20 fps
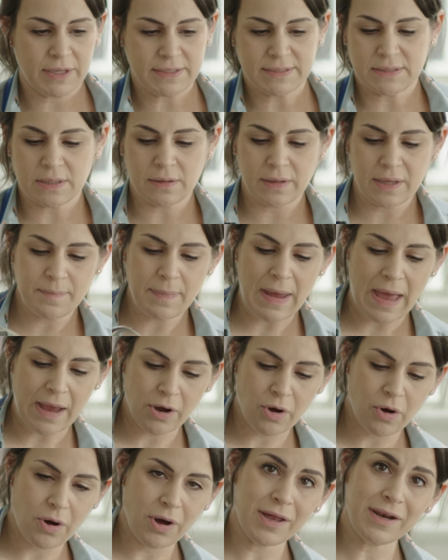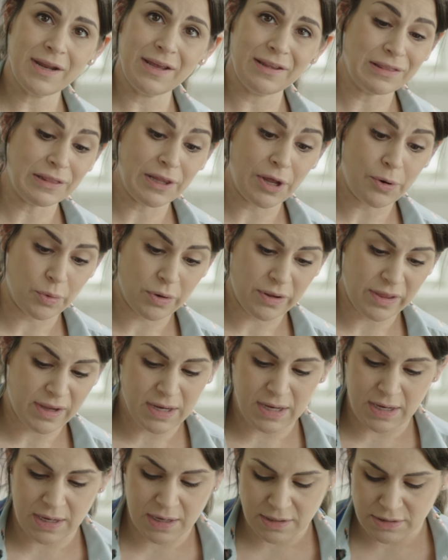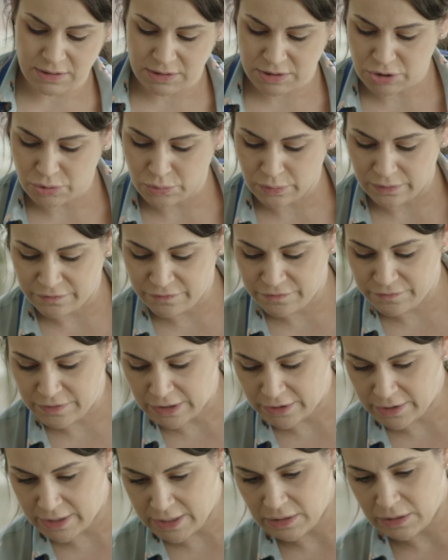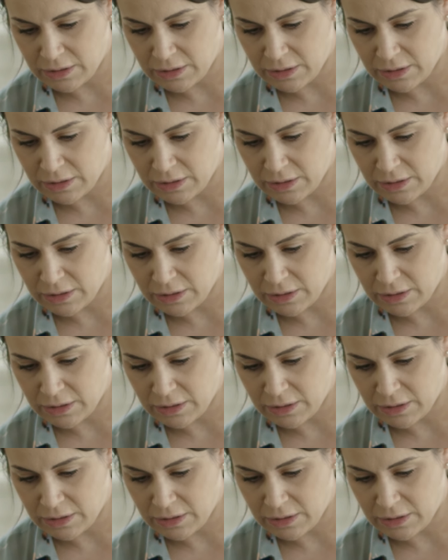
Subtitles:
place the lid back on and lower the heat to a very